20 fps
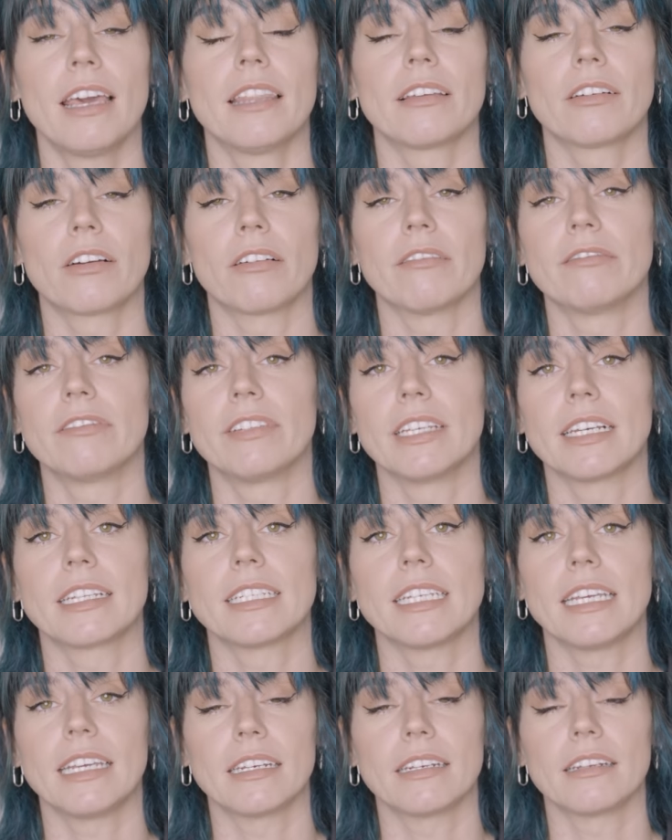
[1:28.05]
the
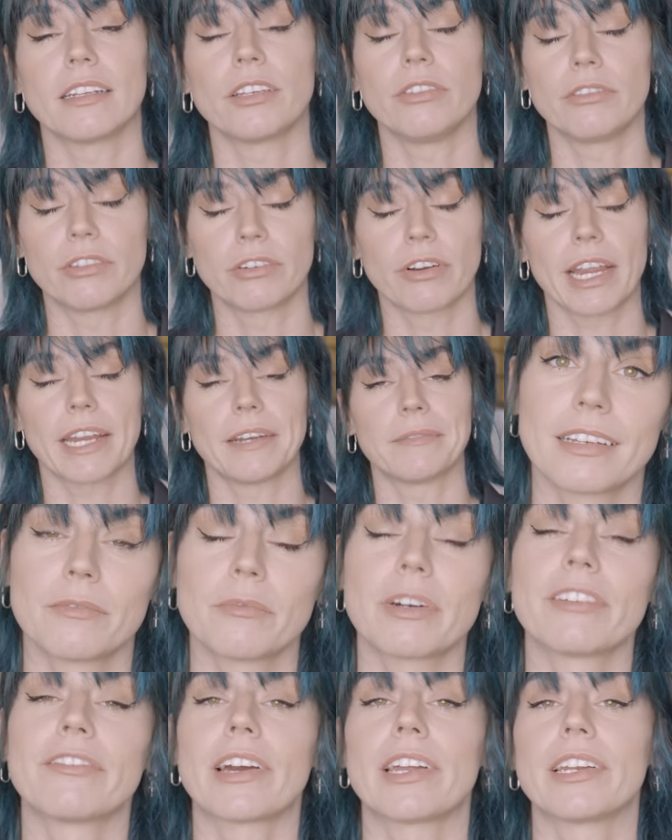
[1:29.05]
conflict in Ukraine.
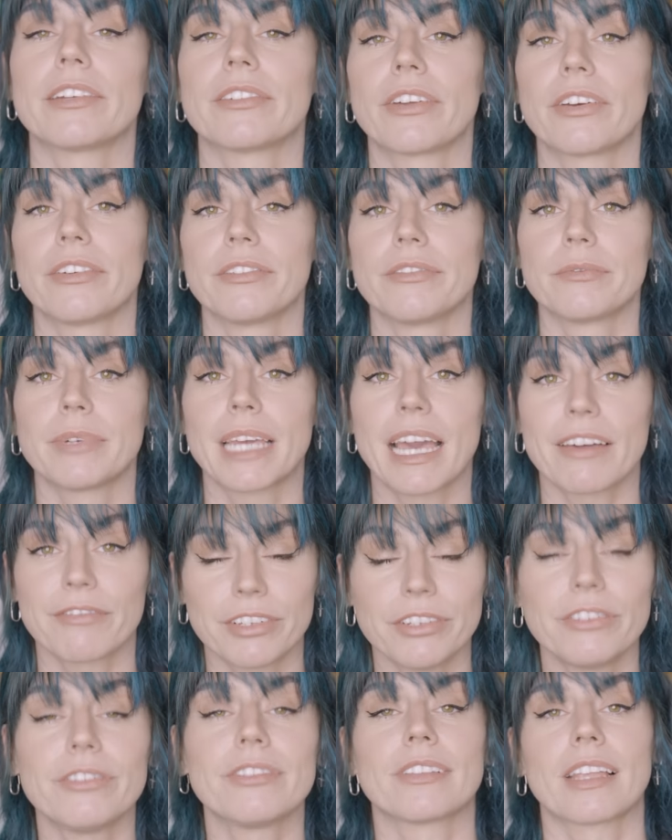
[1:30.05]
One final note, we have
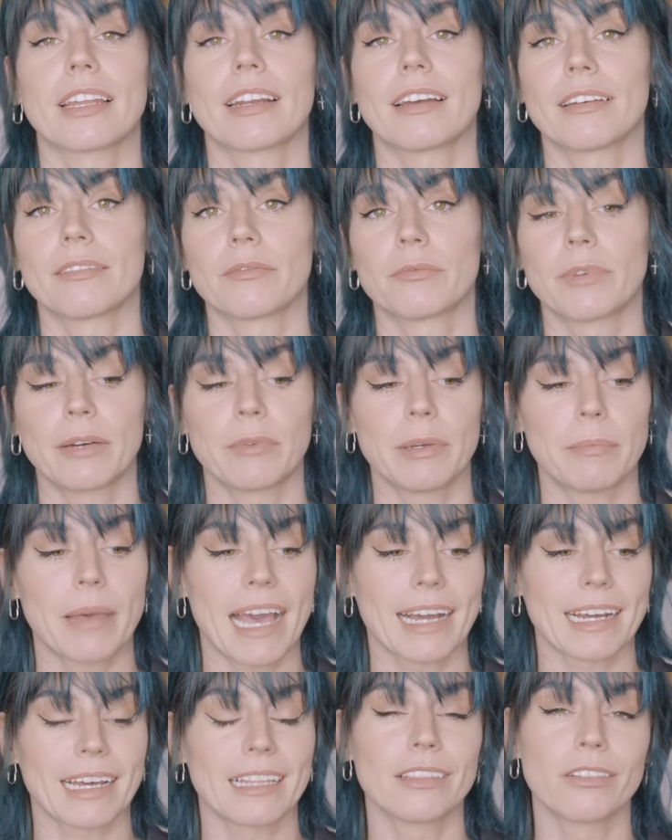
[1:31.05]
a newsletter where we
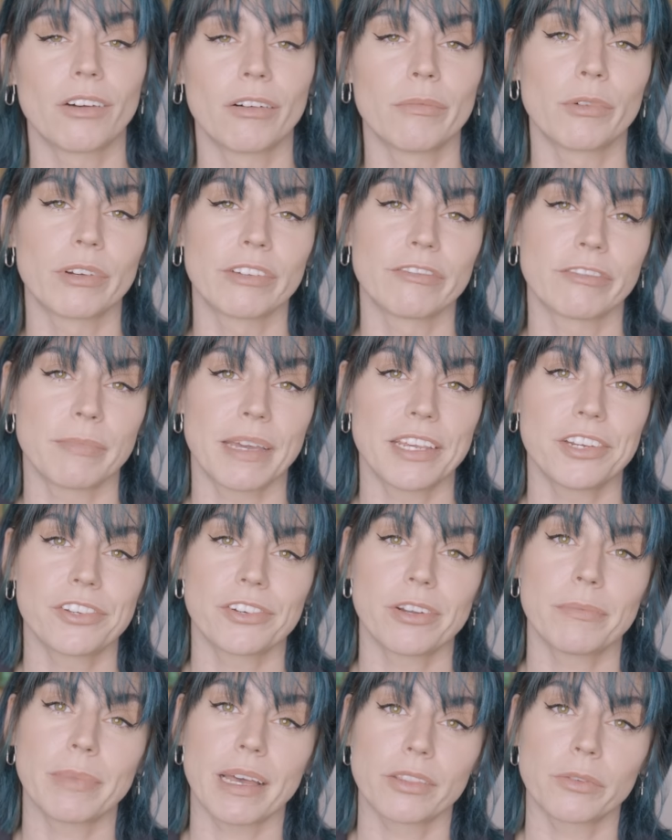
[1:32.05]
pack a lot more
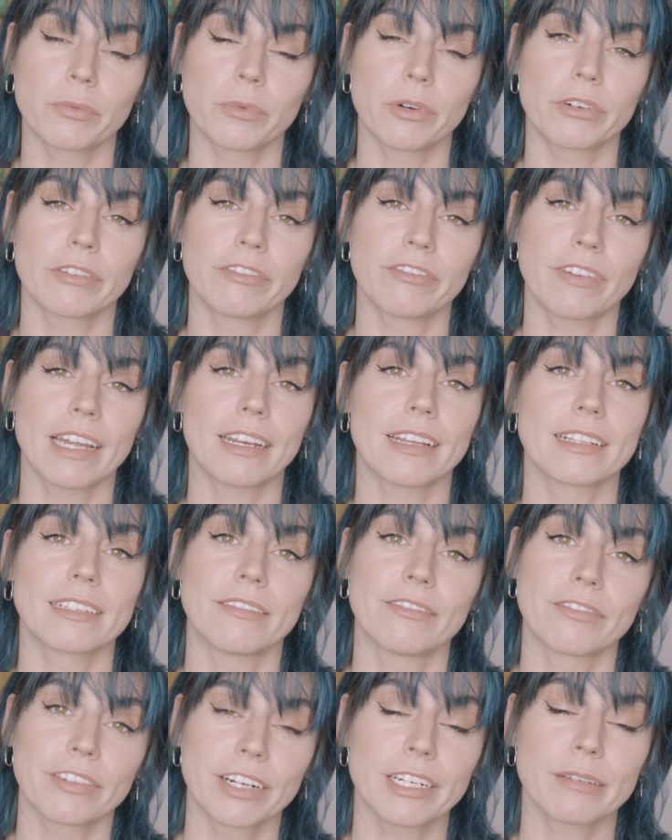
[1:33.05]
information about the world of finance
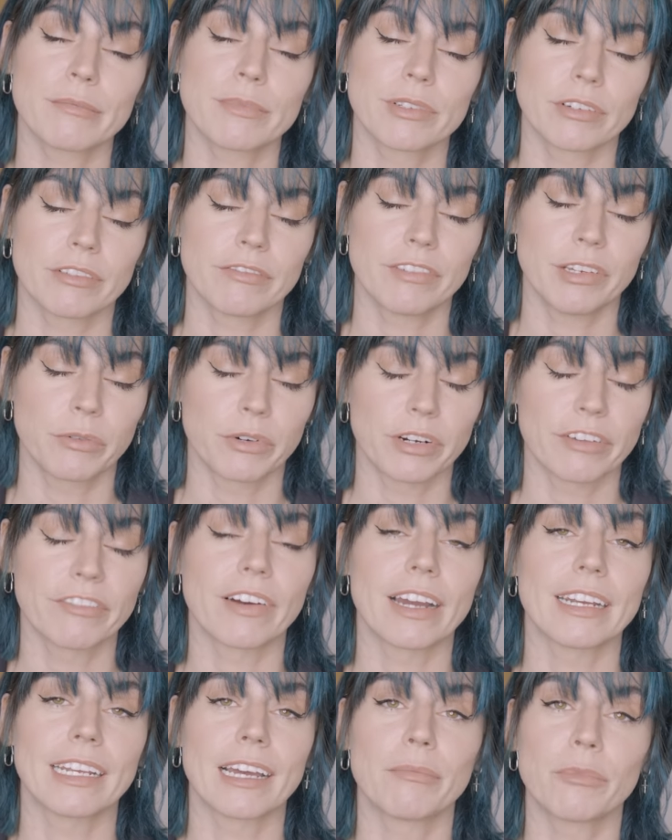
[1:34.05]
and freedom. So if you want to
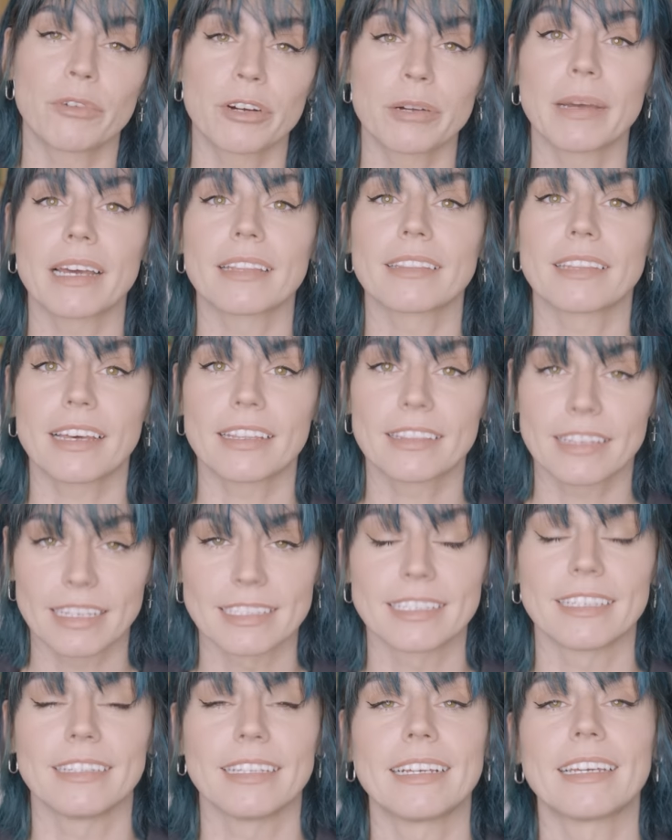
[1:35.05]
find out more about that,
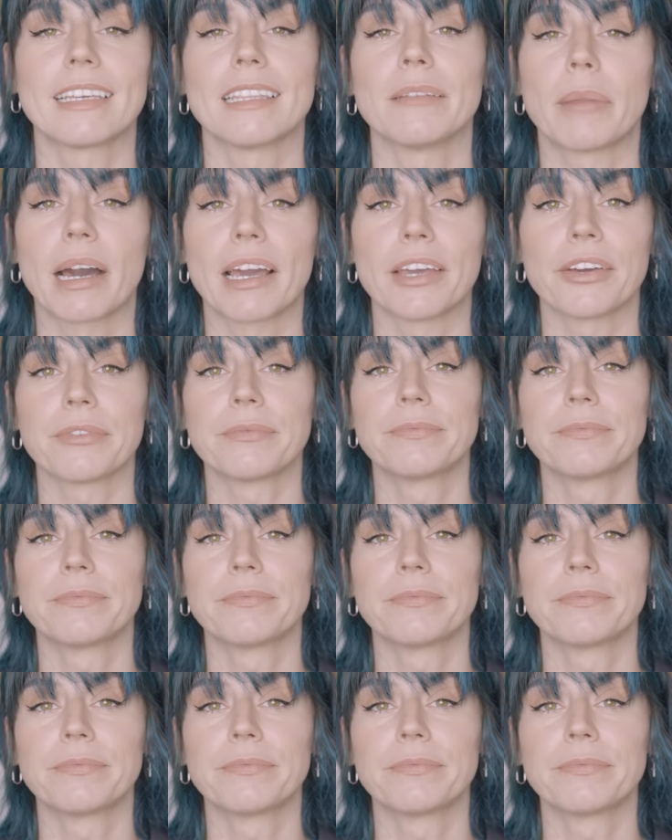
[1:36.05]
there's a link in the bio.